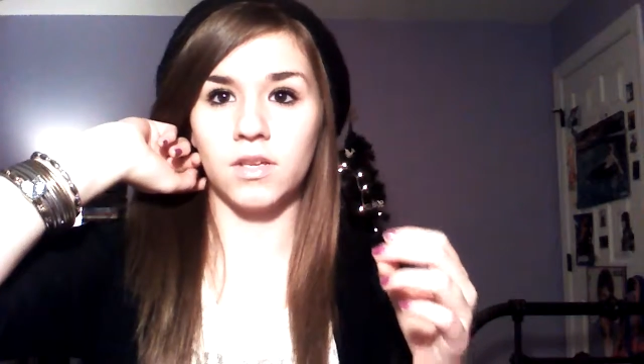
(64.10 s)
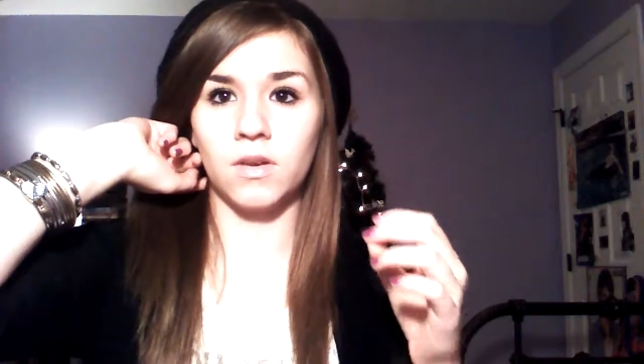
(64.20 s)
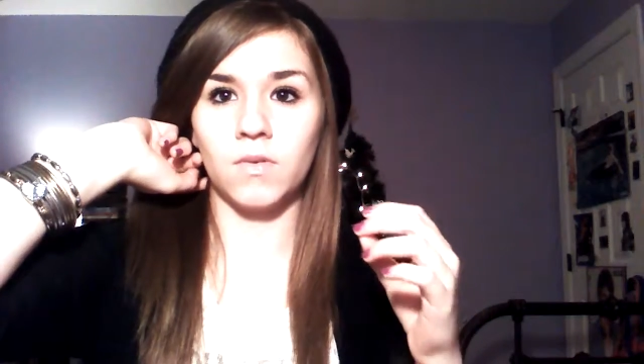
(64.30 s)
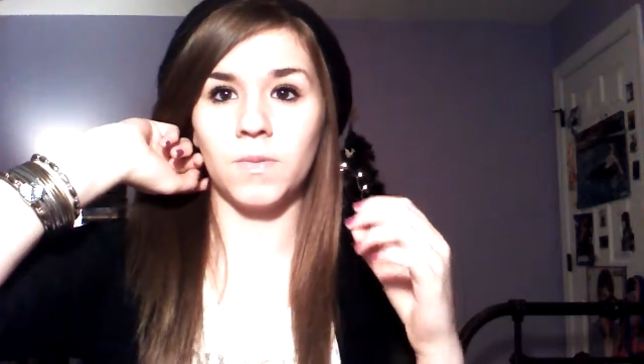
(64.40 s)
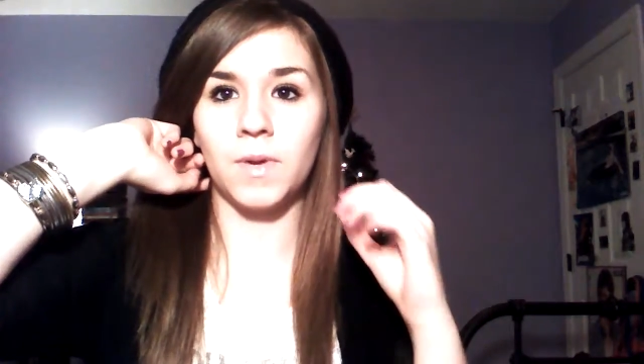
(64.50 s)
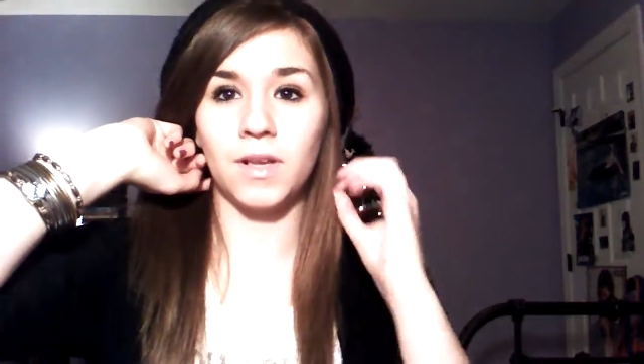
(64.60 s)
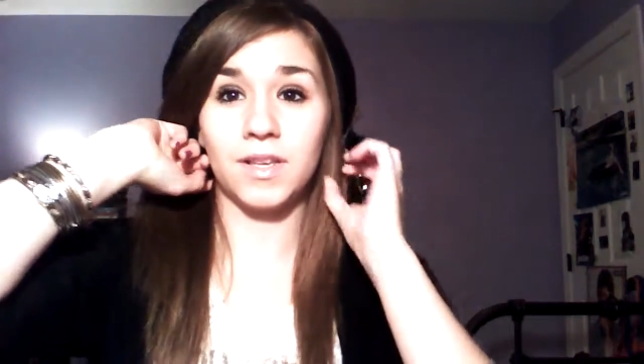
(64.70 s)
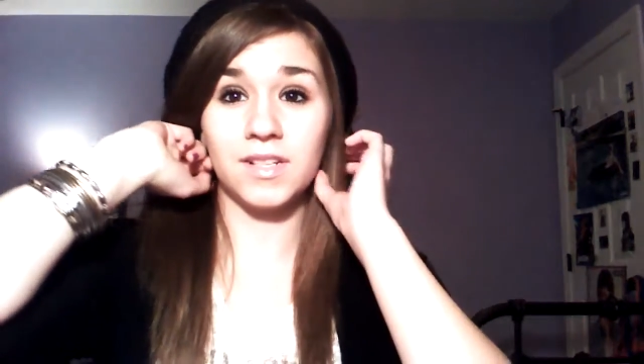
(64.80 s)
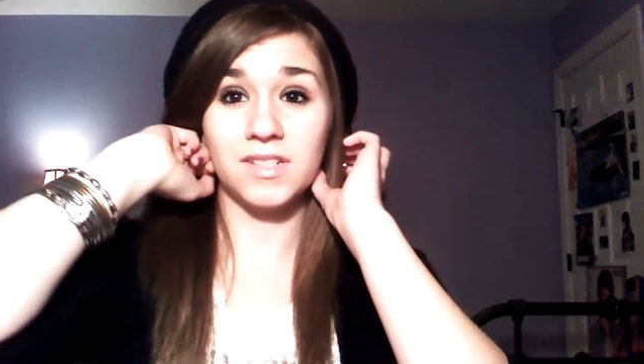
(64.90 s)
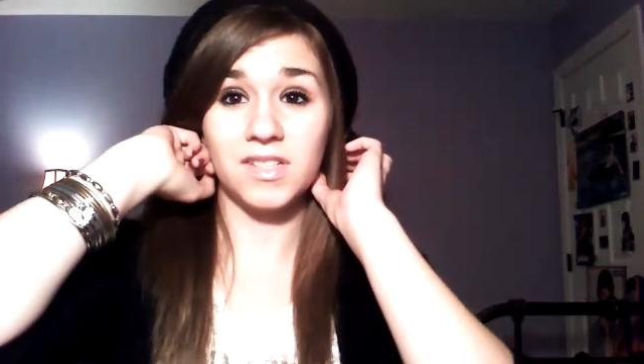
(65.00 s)
know we barely
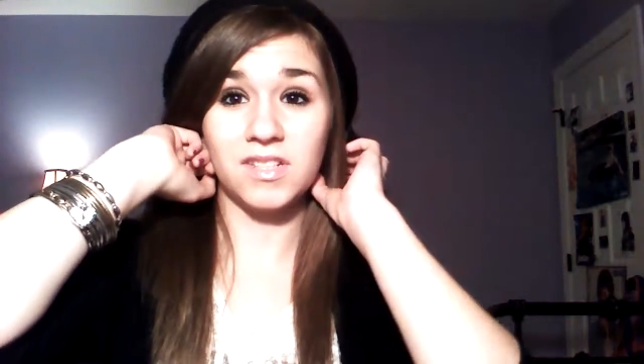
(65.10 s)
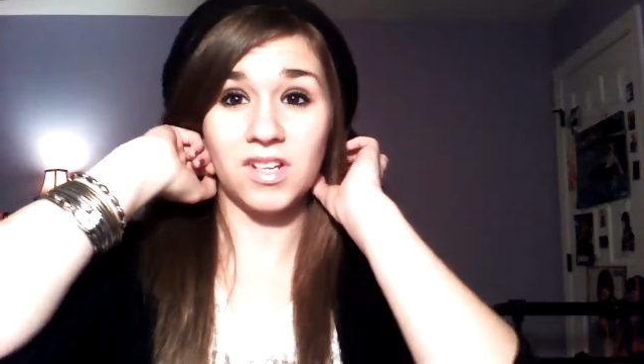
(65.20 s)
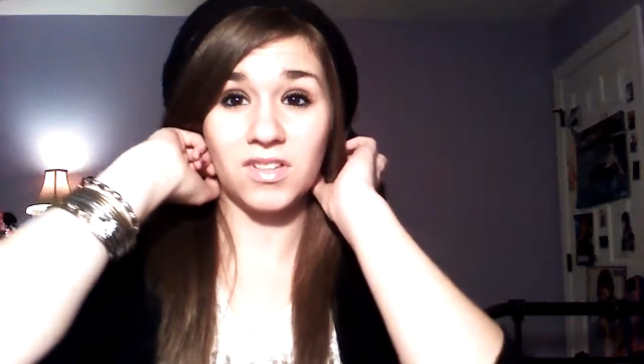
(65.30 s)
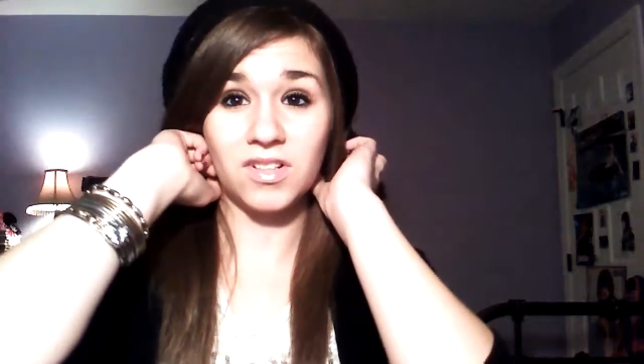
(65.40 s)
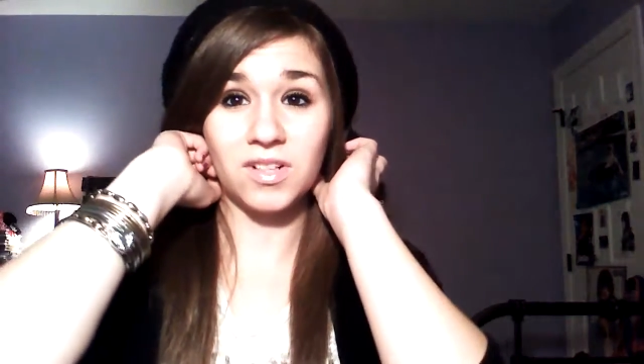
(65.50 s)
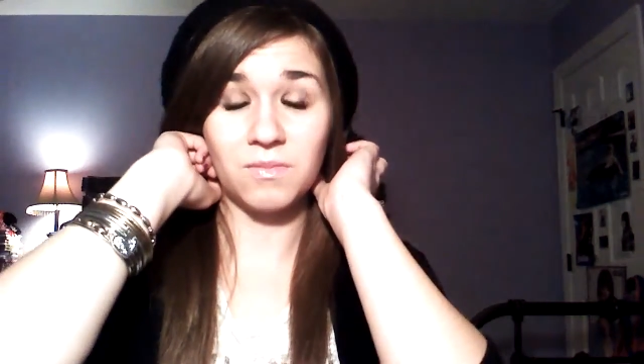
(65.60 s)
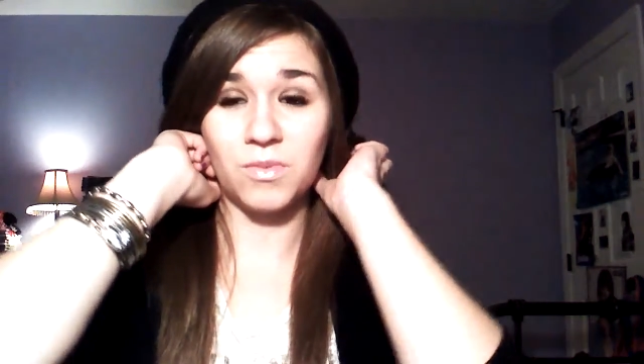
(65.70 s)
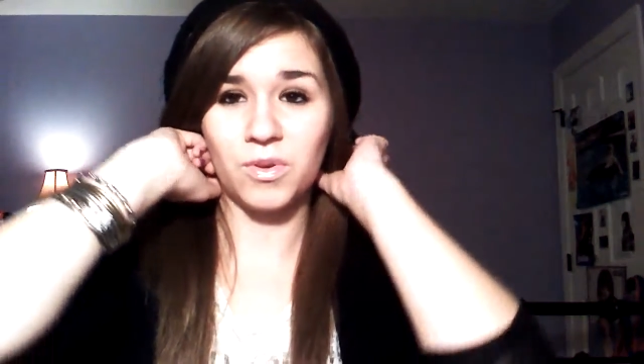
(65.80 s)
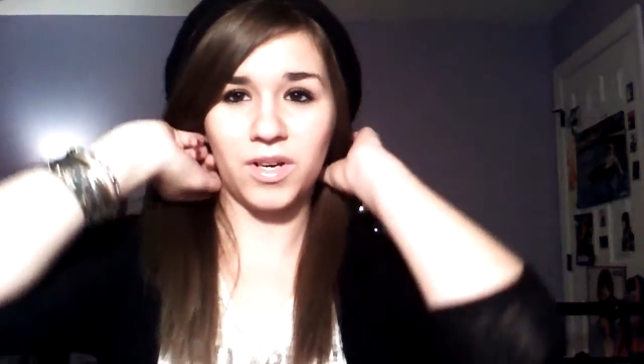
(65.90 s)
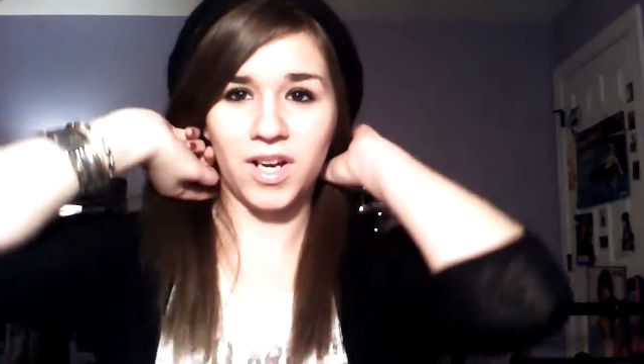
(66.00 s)
get to see each other
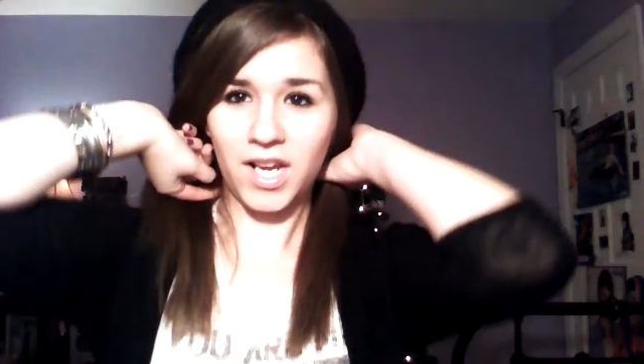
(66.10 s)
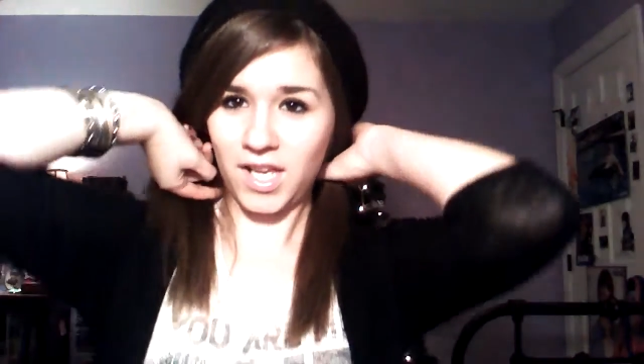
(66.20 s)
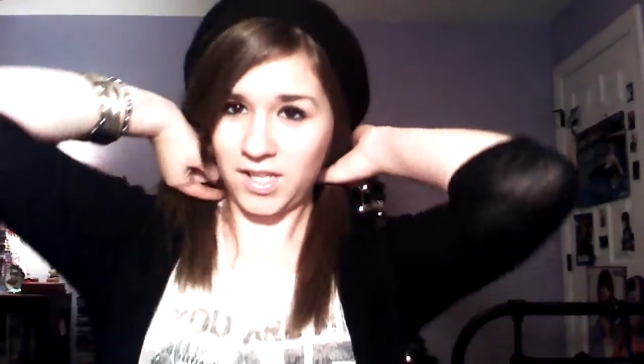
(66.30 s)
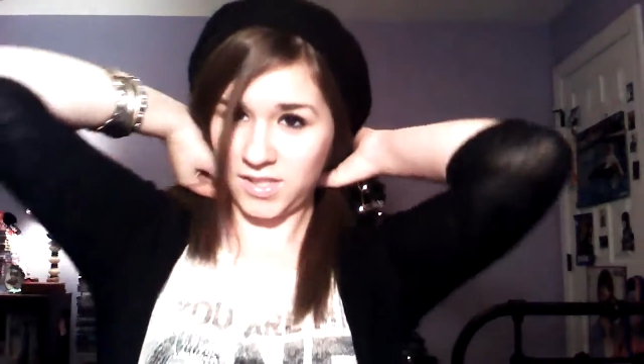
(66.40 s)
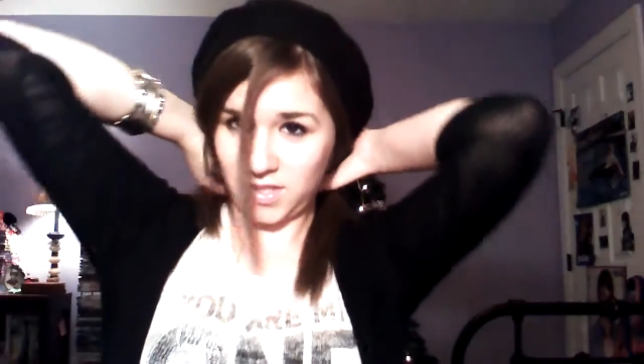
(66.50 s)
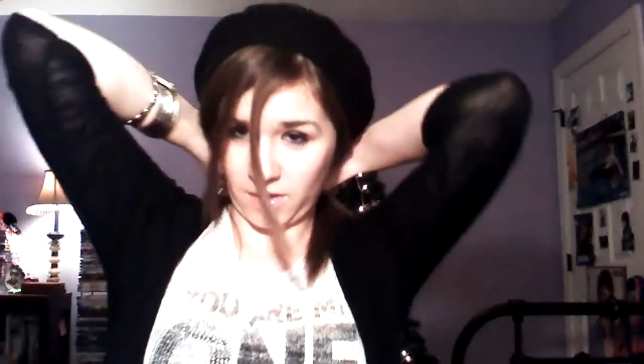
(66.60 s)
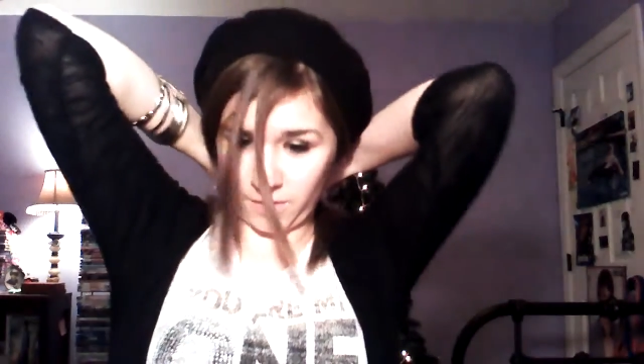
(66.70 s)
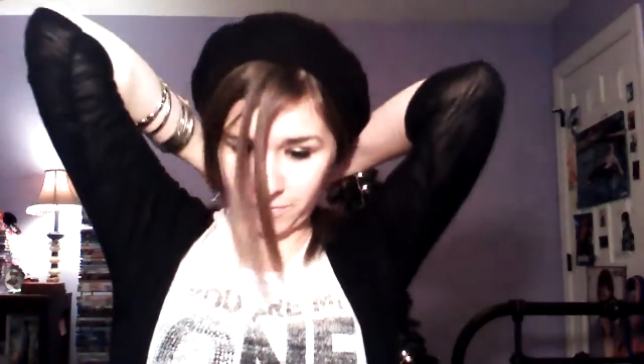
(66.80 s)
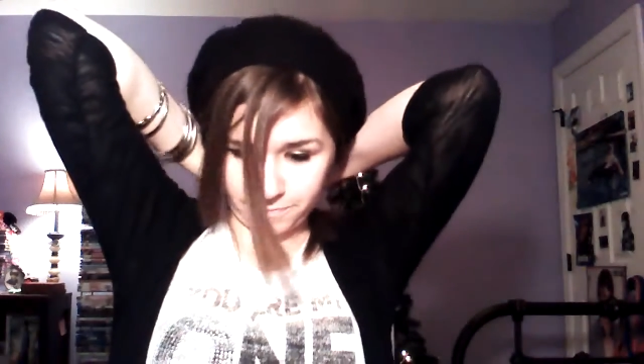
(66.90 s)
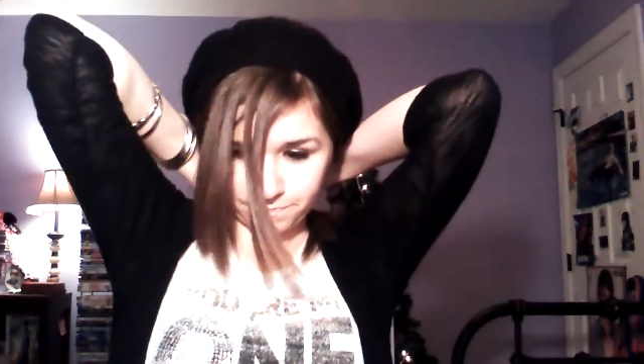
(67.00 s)
anymore
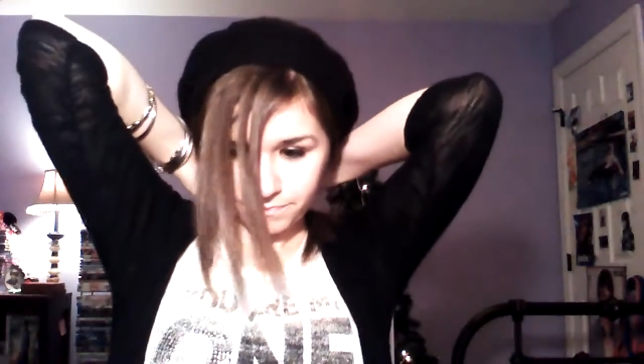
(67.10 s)
so